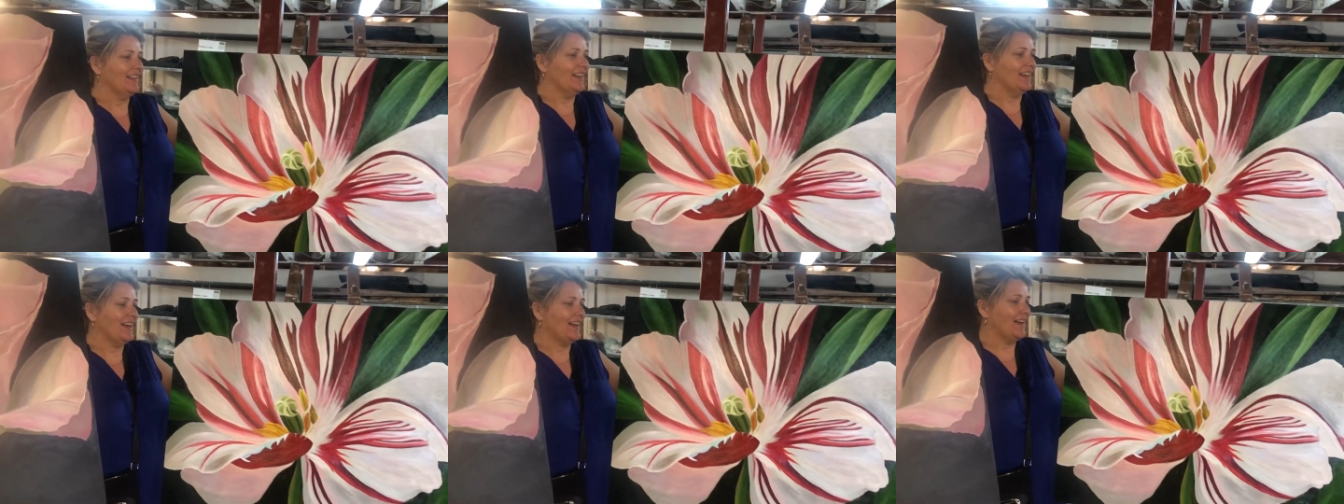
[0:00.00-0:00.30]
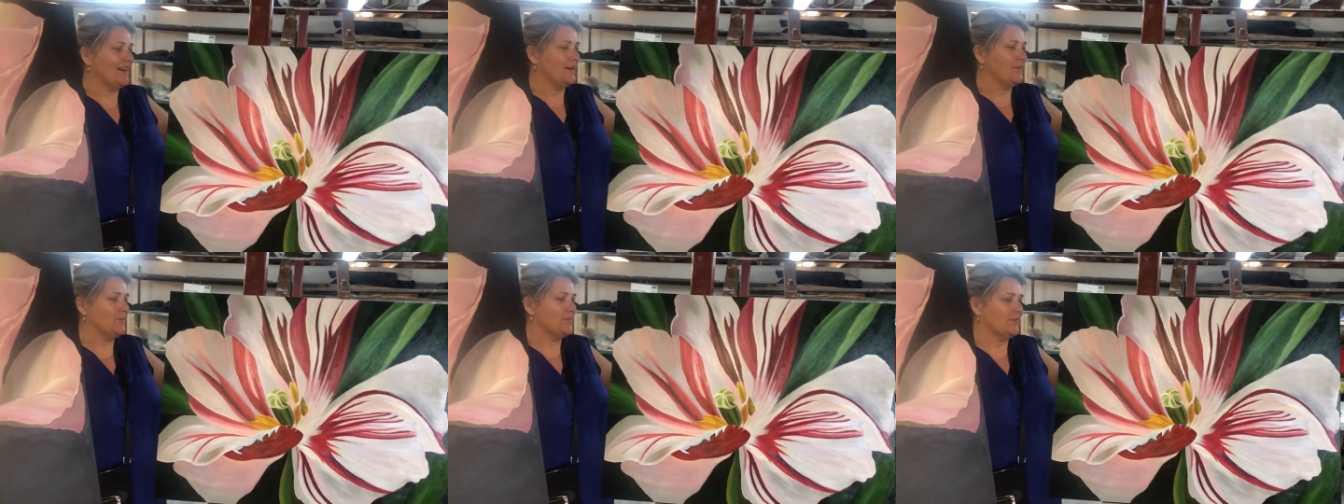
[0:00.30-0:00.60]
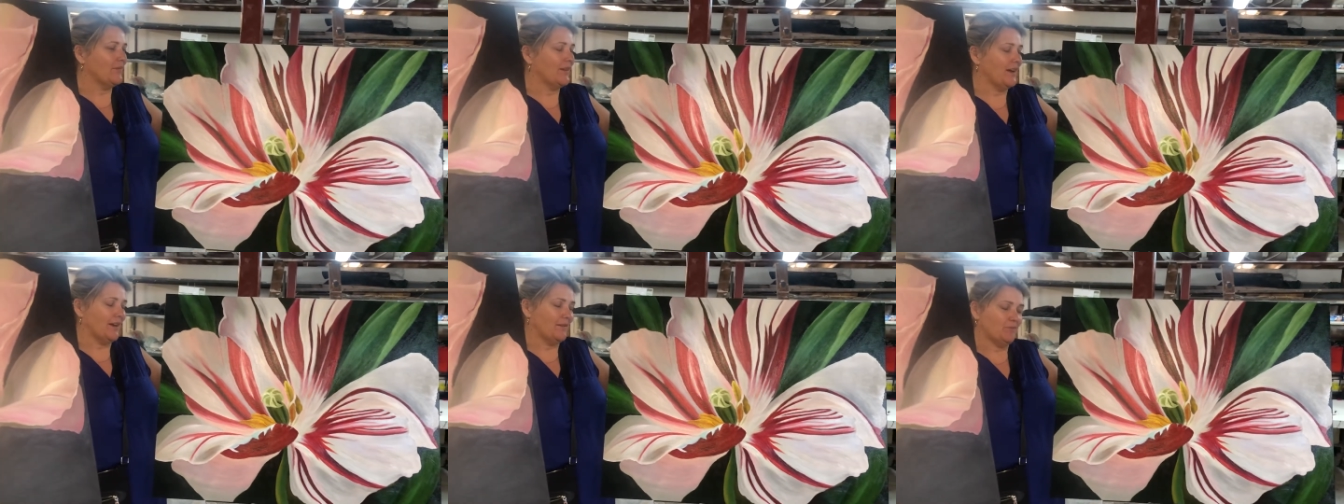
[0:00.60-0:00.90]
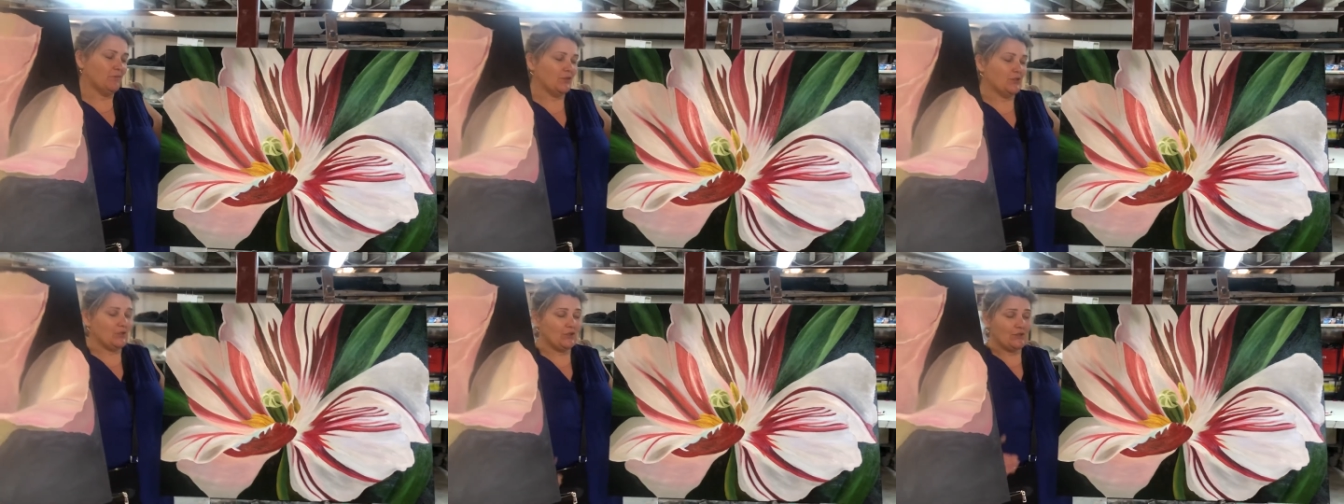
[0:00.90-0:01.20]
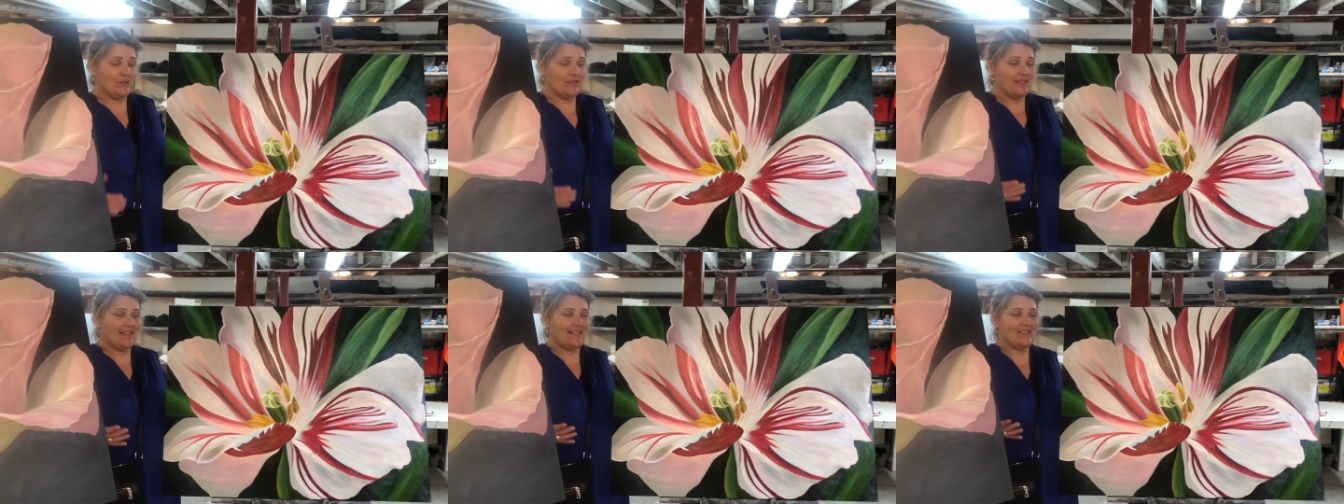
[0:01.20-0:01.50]
I
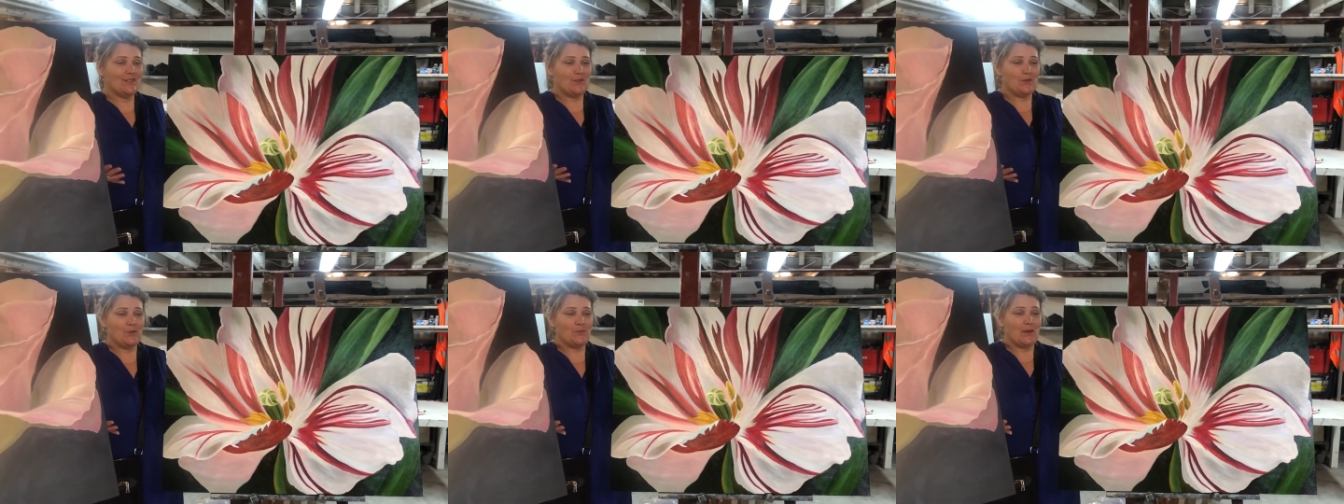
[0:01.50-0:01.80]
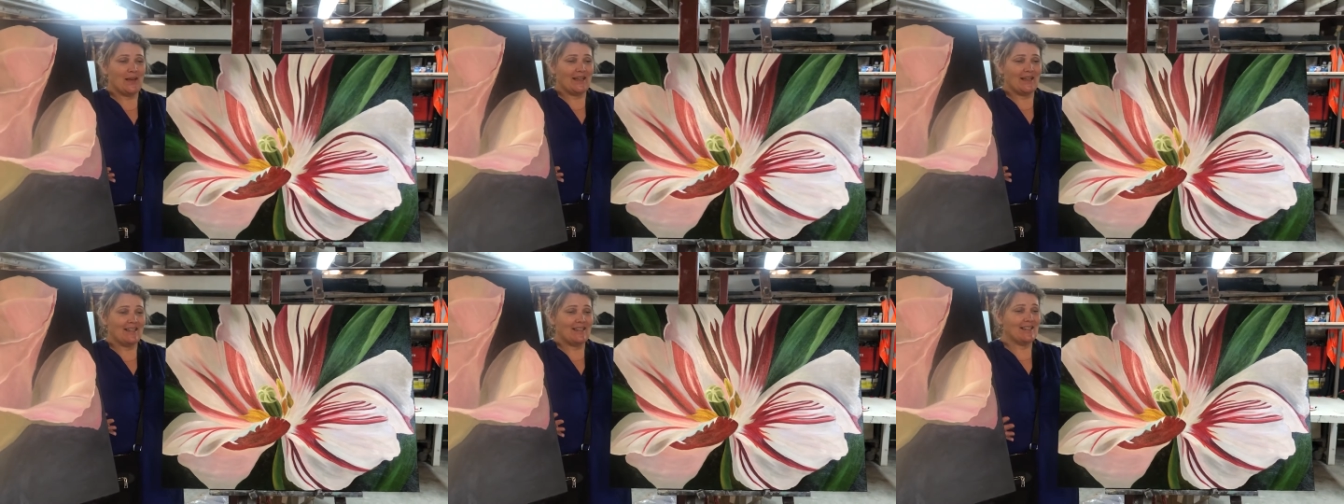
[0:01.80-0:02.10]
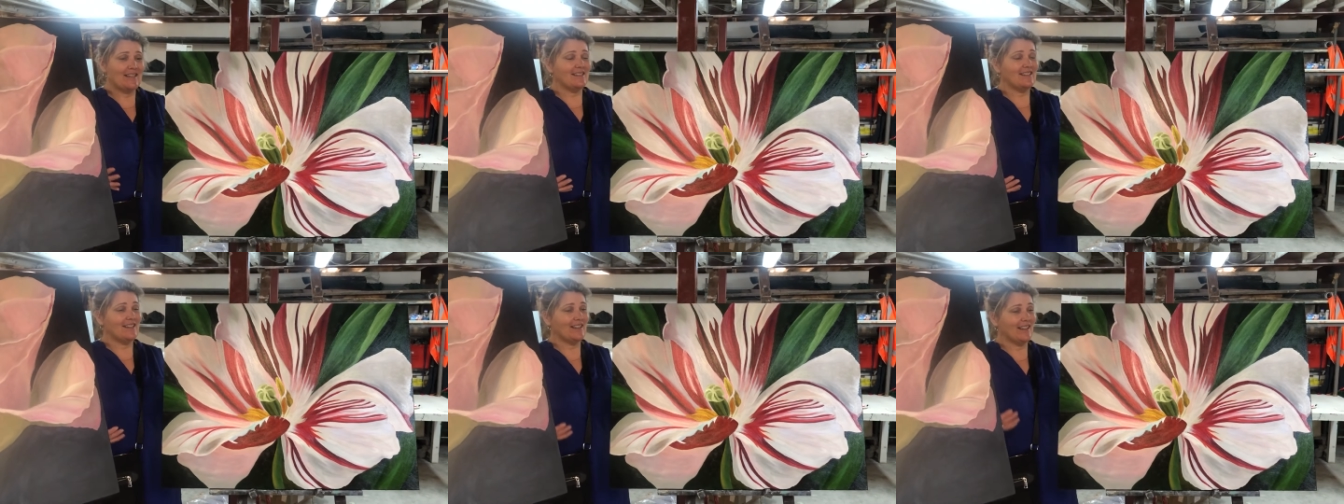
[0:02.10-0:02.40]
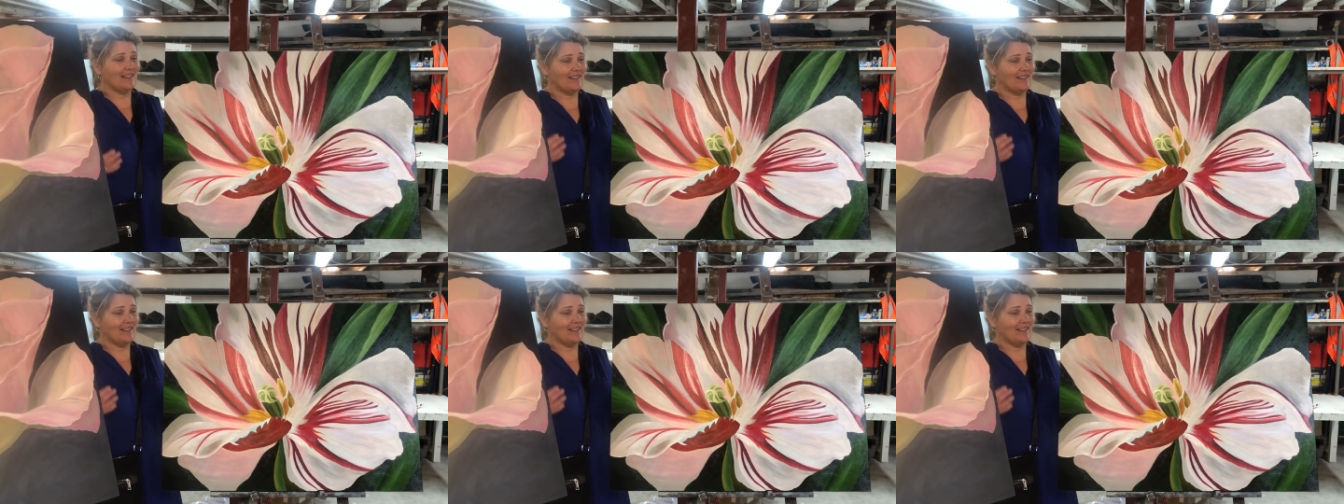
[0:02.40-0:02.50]
produced these two paintings.